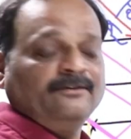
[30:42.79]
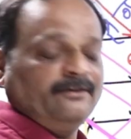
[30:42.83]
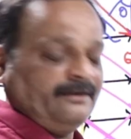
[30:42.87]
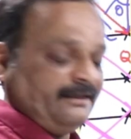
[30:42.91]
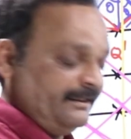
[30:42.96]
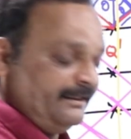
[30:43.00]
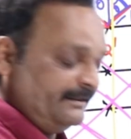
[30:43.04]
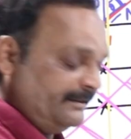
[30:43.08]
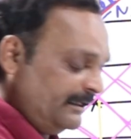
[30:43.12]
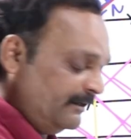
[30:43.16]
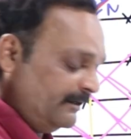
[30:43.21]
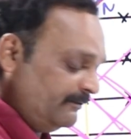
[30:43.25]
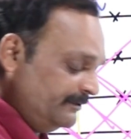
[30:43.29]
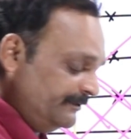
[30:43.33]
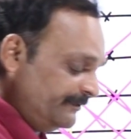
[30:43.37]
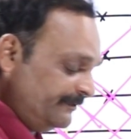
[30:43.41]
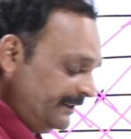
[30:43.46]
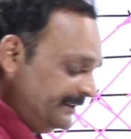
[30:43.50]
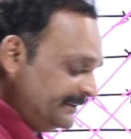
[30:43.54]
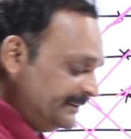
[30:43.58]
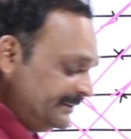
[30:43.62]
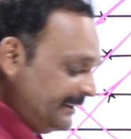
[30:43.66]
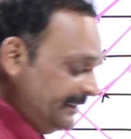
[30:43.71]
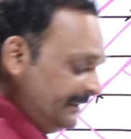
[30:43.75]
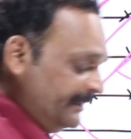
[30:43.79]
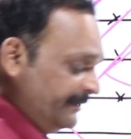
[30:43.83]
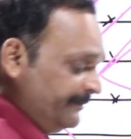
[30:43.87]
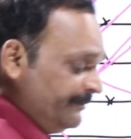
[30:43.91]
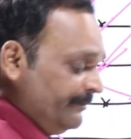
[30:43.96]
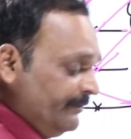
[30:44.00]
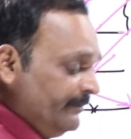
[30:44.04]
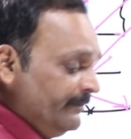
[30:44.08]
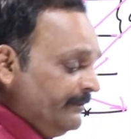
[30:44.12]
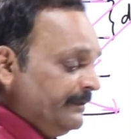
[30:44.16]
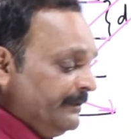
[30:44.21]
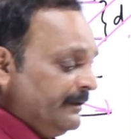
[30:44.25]
Okay, now if I say,
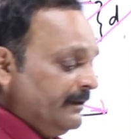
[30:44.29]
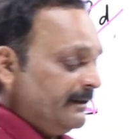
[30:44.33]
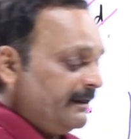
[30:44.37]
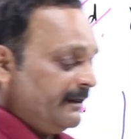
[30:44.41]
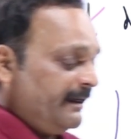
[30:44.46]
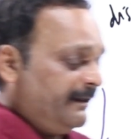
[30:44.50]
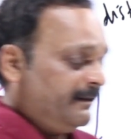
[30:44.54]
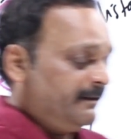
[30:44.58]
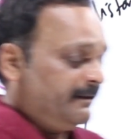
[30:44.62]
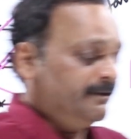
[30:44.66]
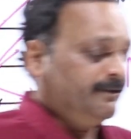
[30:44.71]
right,